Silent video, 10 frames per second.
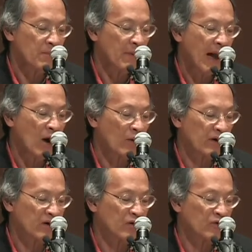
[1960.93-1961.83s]

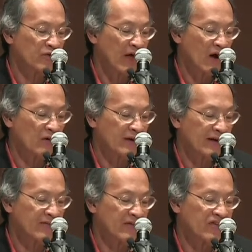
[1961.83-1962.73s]
Power goes out
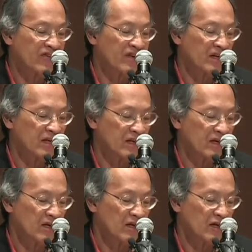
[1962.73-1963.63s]
in the
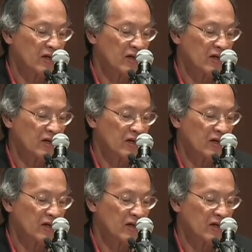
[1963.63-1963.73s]
city.